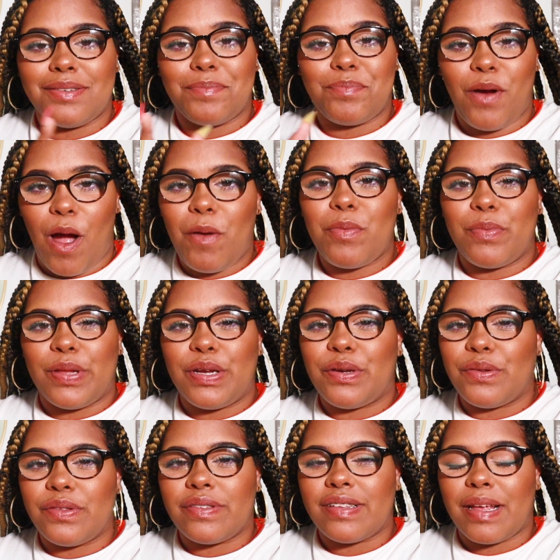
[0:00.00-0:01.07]
probably
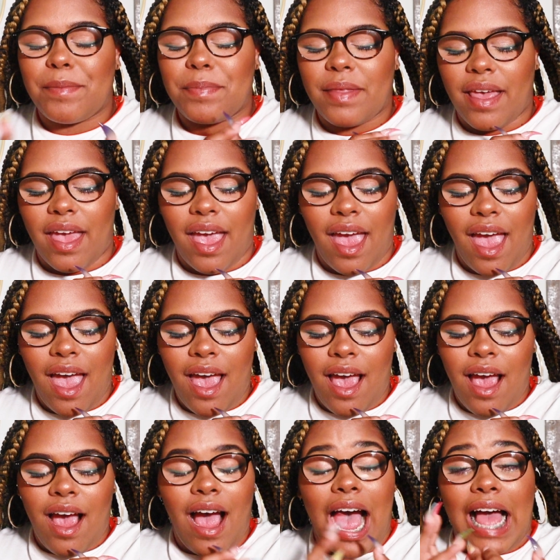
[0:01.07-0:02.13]
do the same thing.
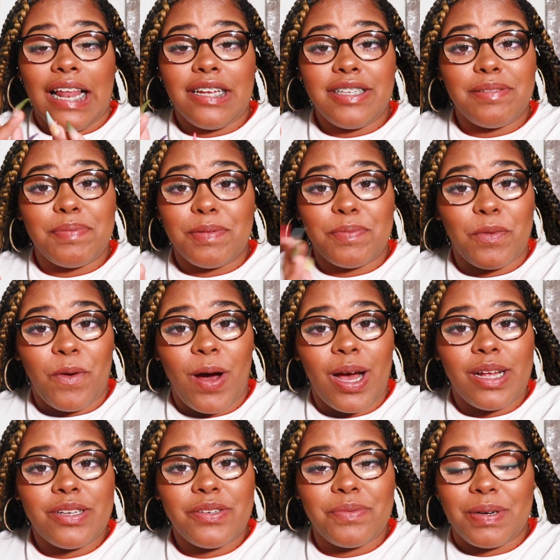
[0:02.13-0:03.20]
I like to people
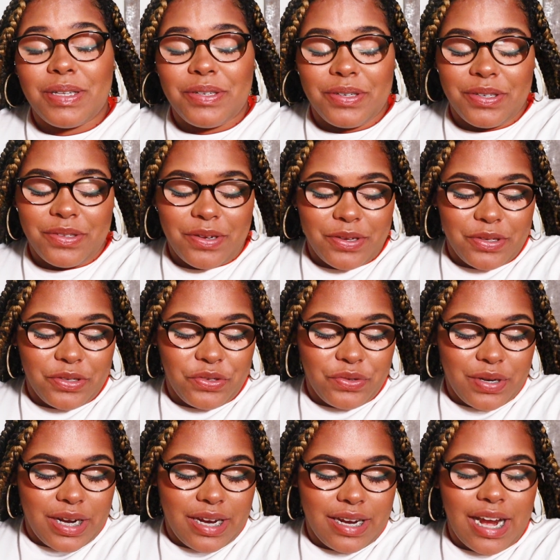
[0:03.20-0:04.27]
watch, whether it's on the
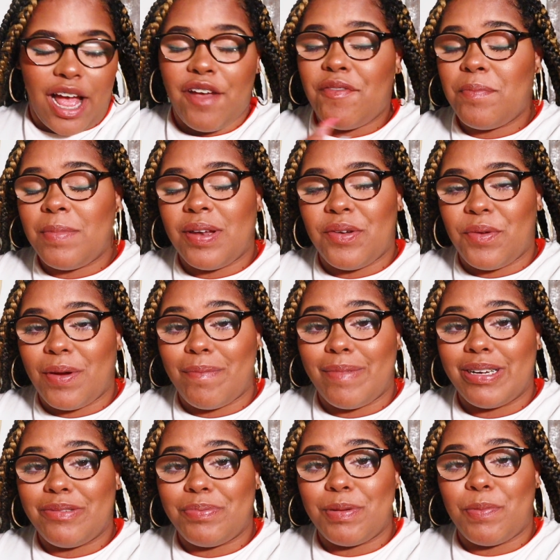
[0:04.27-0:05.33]
train. I haven't been doing
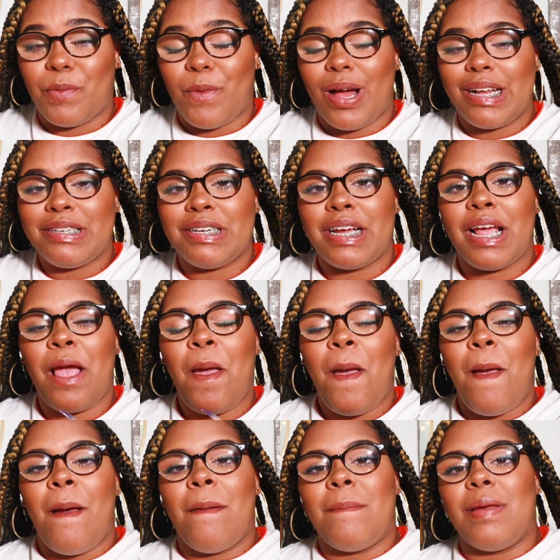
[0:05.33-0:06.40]
much people watching
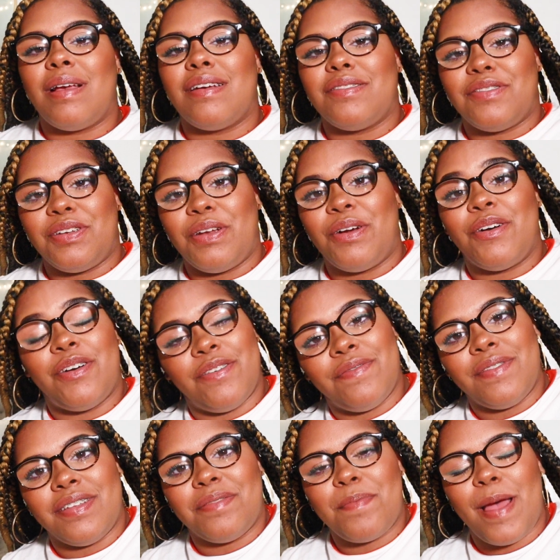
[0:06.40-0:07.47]
because, you know,
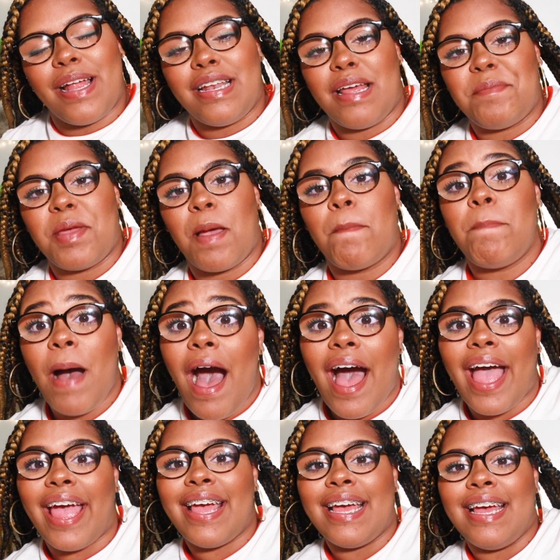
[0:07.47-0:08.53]
of this pandemic,
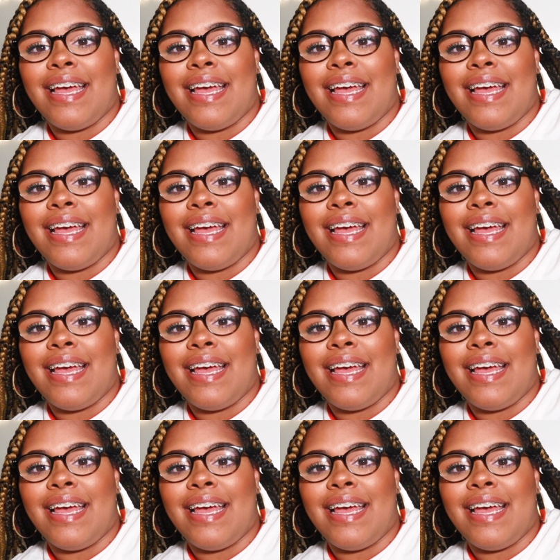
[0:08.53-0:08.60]
but